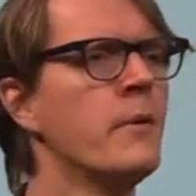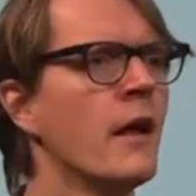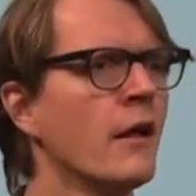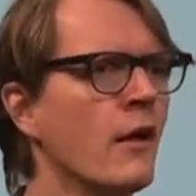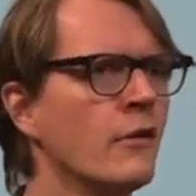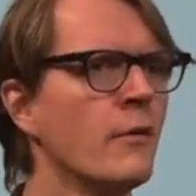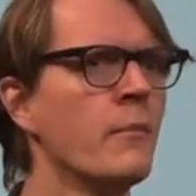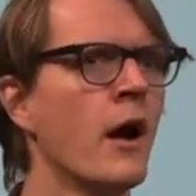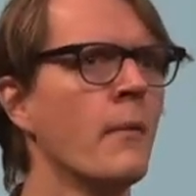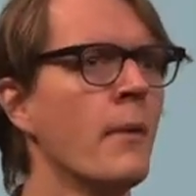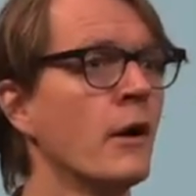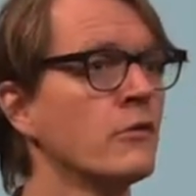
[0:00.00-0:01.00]
uh, uh,
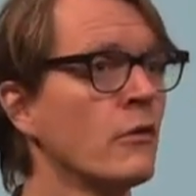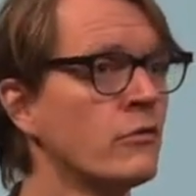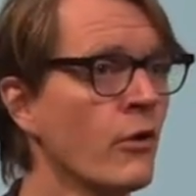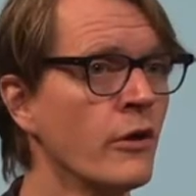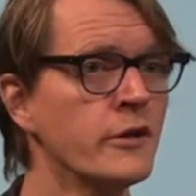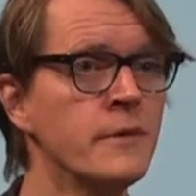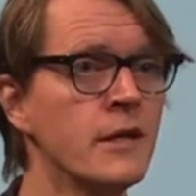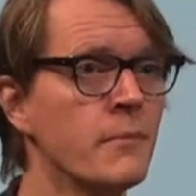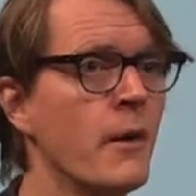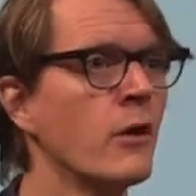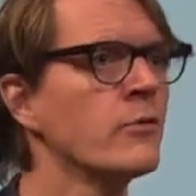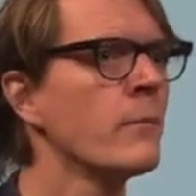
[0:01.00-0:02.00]
about autonomy,
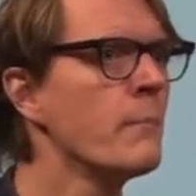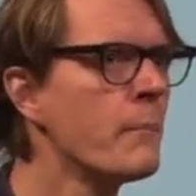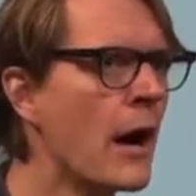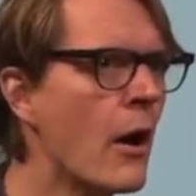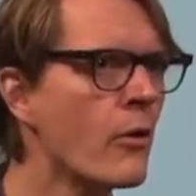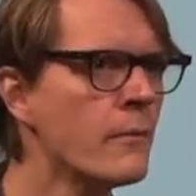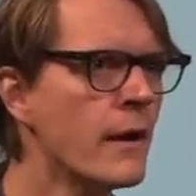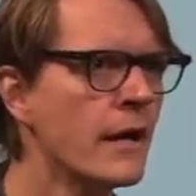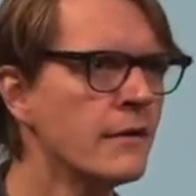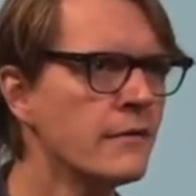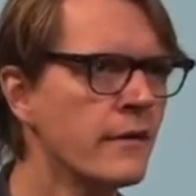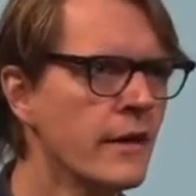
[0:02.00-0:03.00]
about
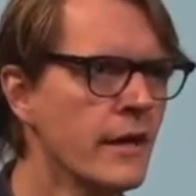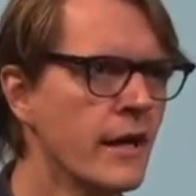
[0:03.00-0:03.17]
empowerment.